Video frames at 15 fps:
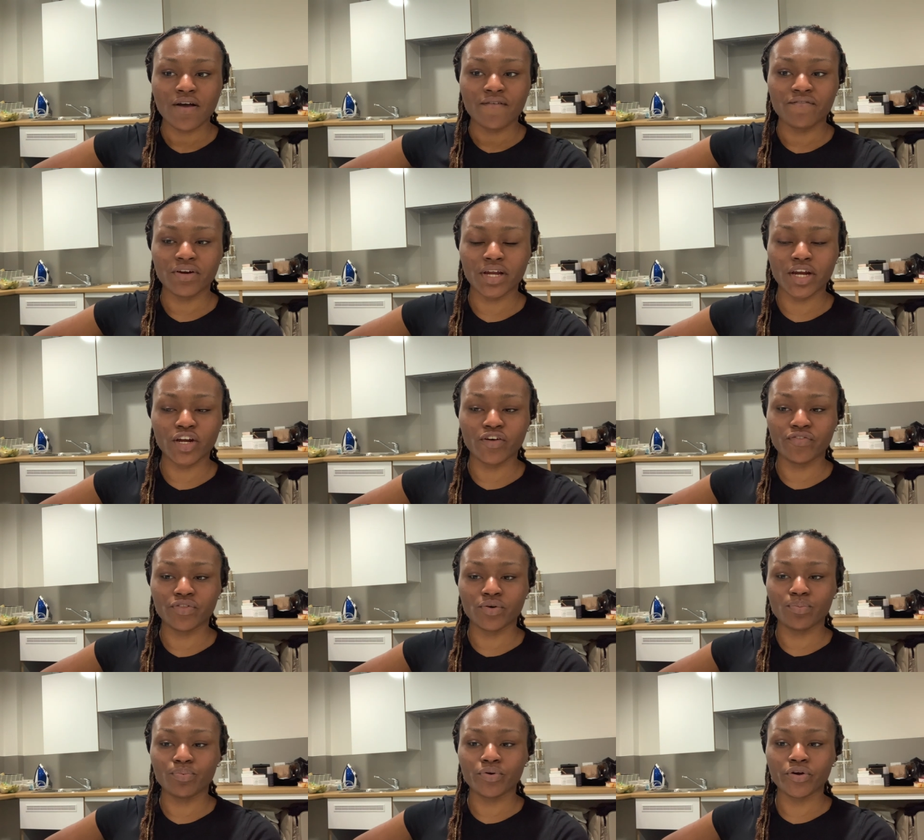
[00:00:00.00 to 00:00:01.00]
Funny enough,
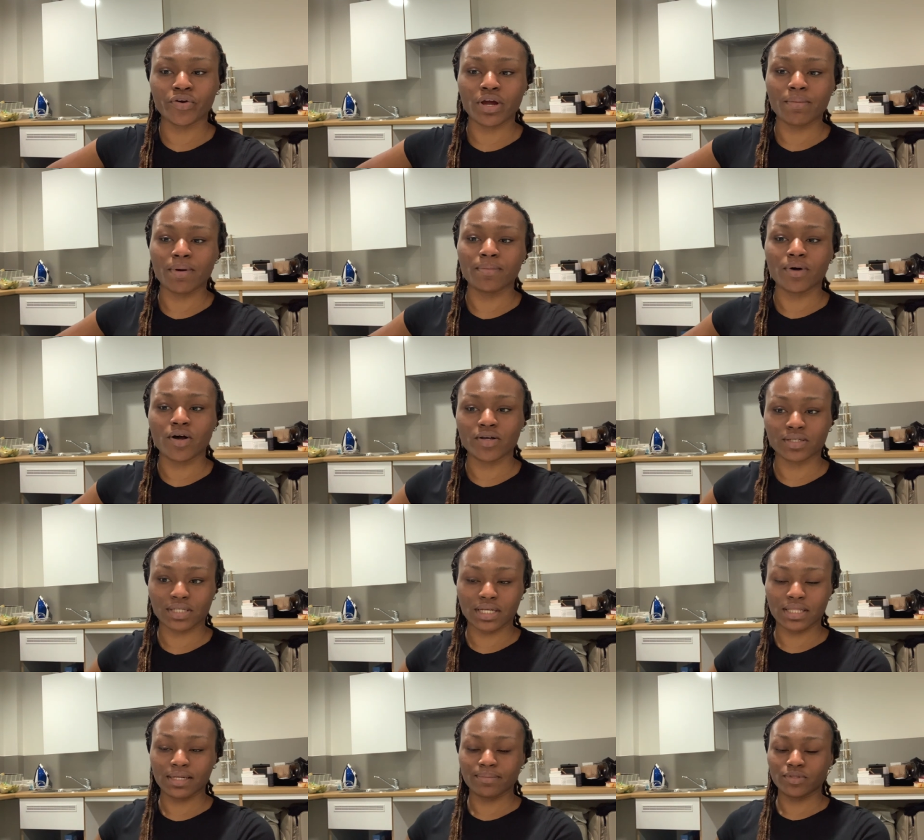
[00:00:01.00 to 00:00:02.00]
the program I'm
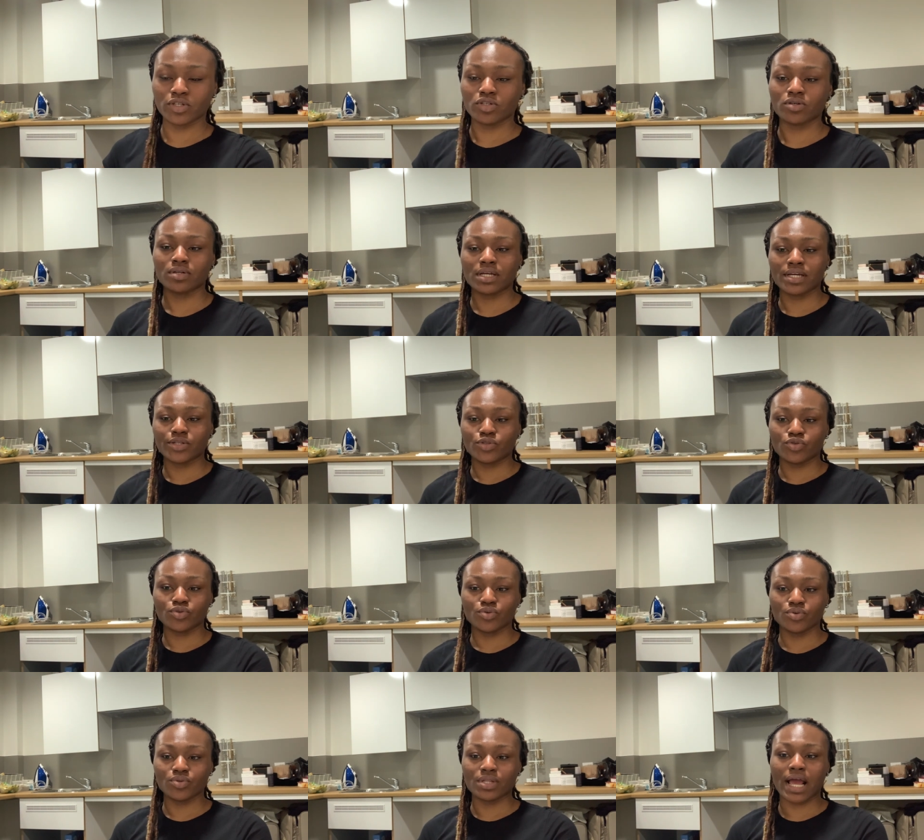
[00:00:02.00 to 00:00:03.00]
asking them to donate
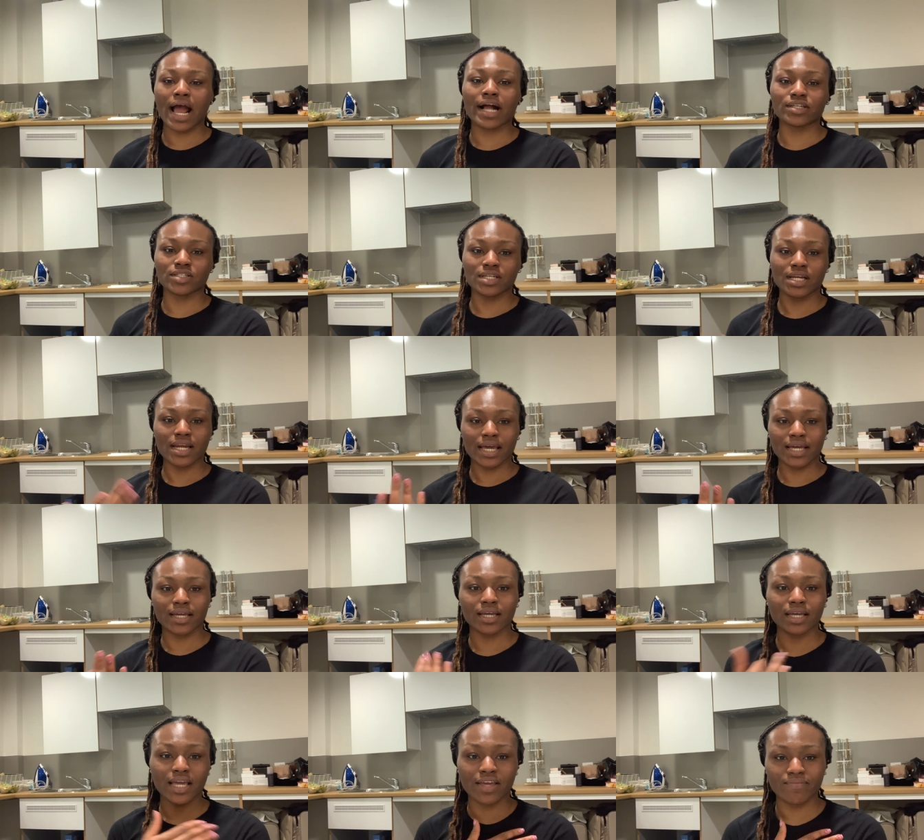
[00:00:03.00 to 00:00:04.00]
to, they actually
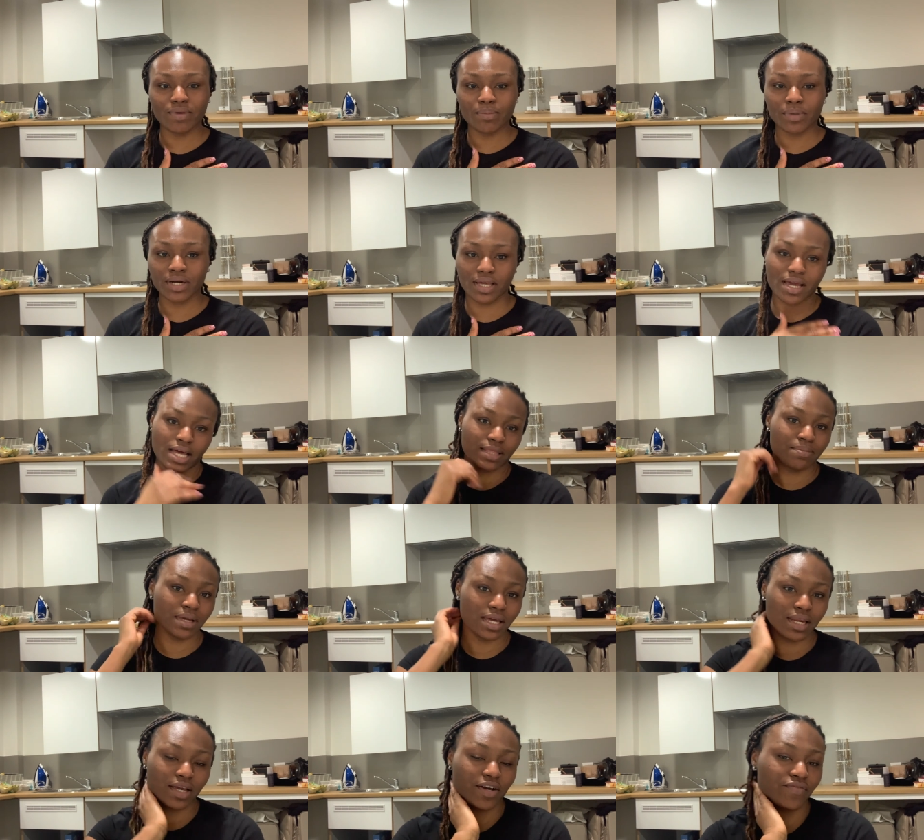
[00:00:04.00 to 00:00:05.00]
like gave me money at the
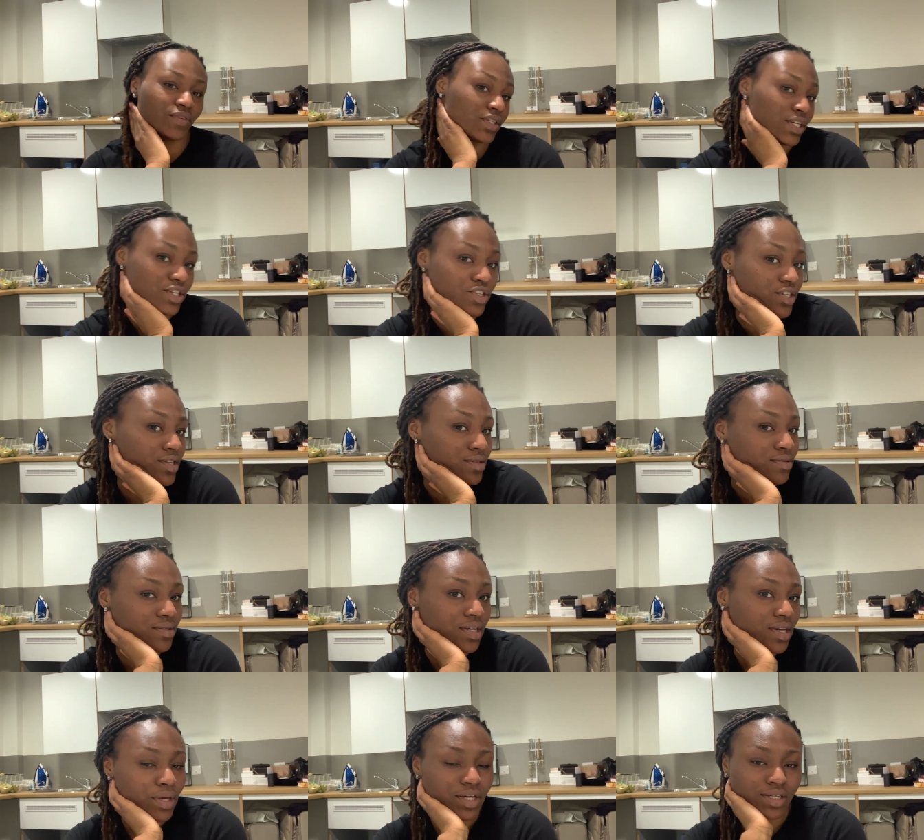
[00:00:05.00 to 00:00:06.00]
beginning of the session
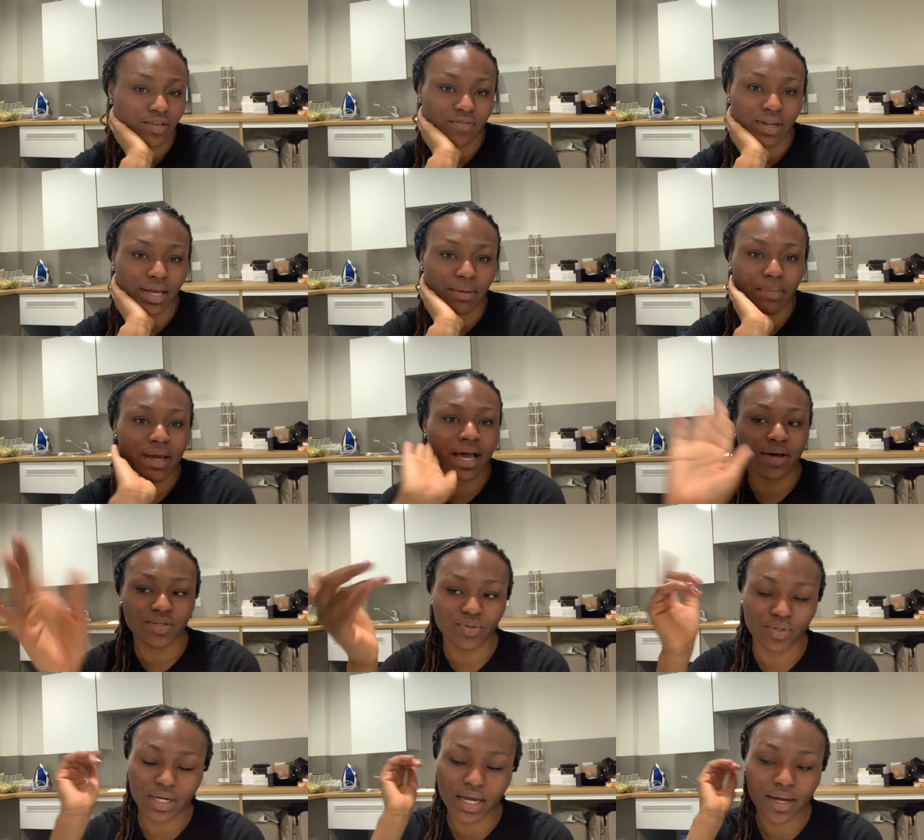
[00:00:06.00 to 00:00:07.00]
because of like my
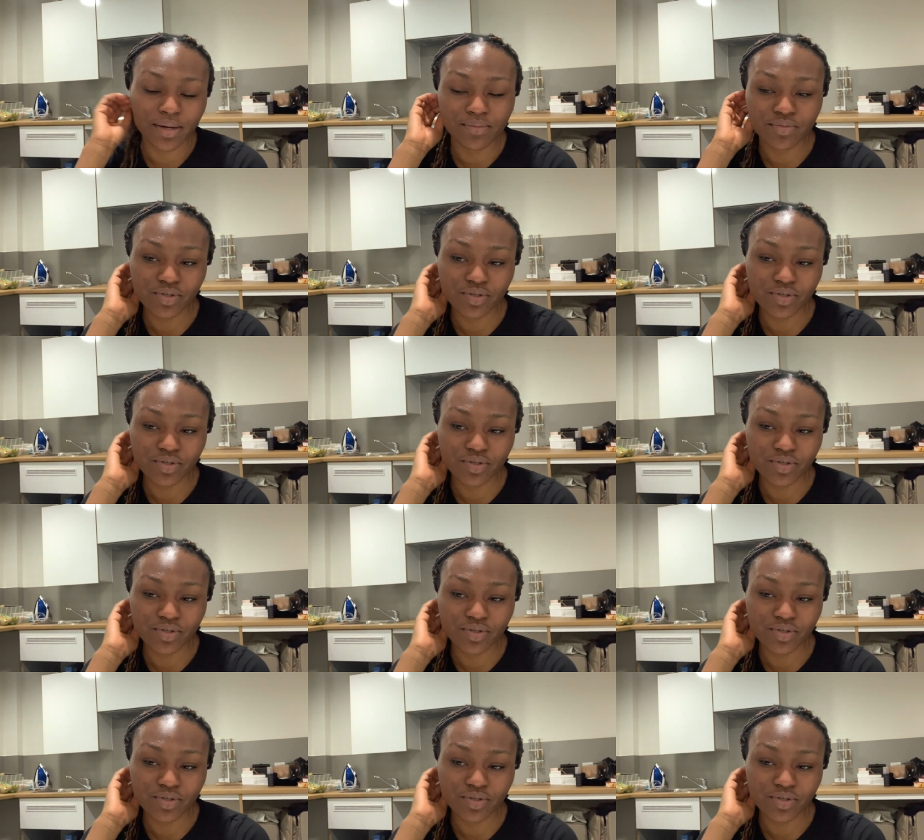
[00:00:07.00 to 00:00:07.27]
household income.